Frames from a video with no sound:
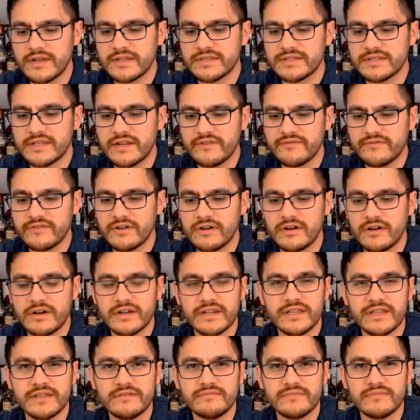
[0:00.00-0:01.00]
Instead of the
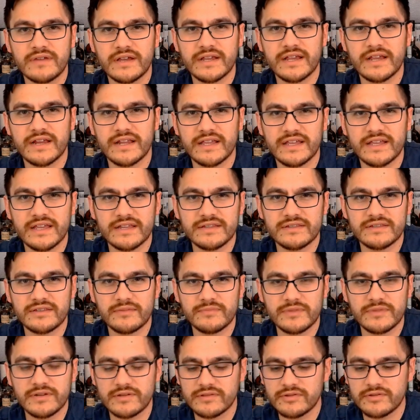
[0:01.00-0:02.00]
honey, I kind of get
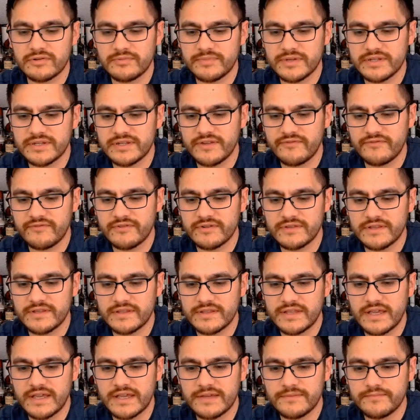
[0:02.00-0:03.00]
something a little bit different than
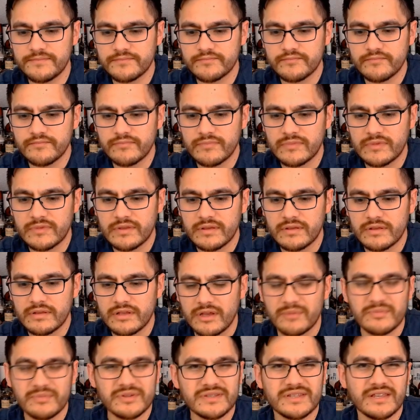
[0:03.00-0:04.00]
that.
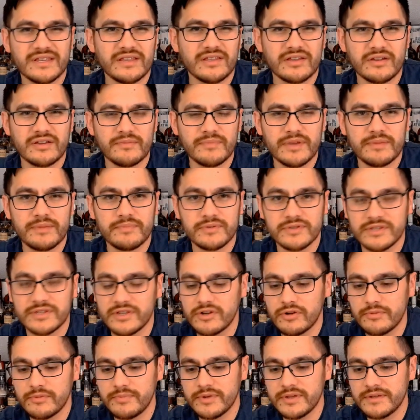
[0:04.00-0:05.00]
I'm going to say like a maple
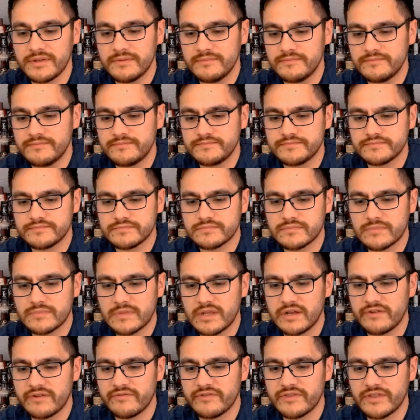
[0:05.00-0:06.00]
syrupy
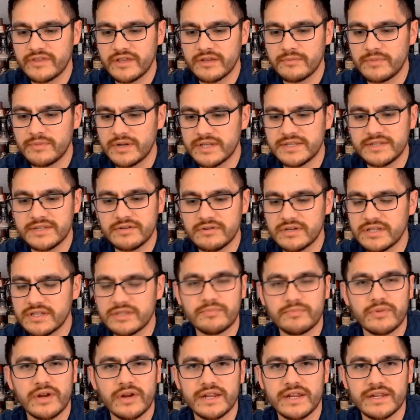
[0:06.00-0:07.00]
kind of a thing, but I still get the
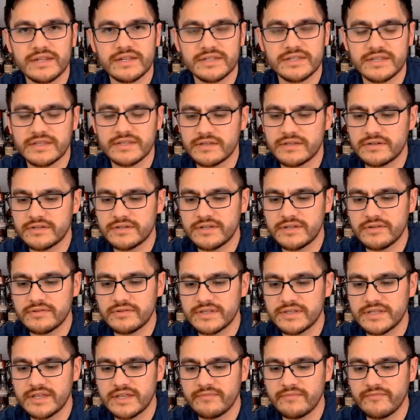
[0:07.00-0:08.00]
breadiness in there, still the
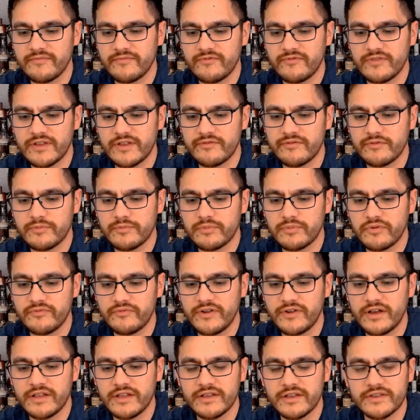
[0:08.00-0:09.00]
same flavor
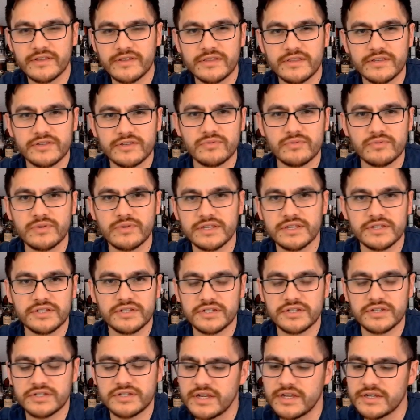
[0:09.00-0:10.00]
profile. I think the sweetness
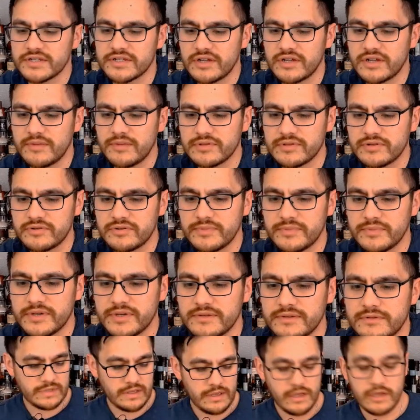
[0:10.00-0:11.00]
just changed up a little bit.
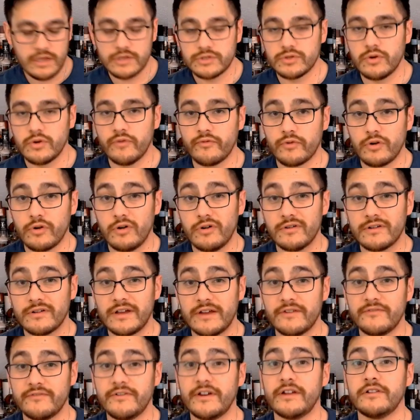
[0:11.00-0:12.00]
So overall,
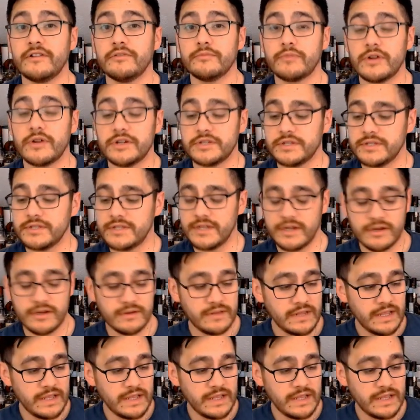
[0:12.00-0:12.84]
kind of final impressions here.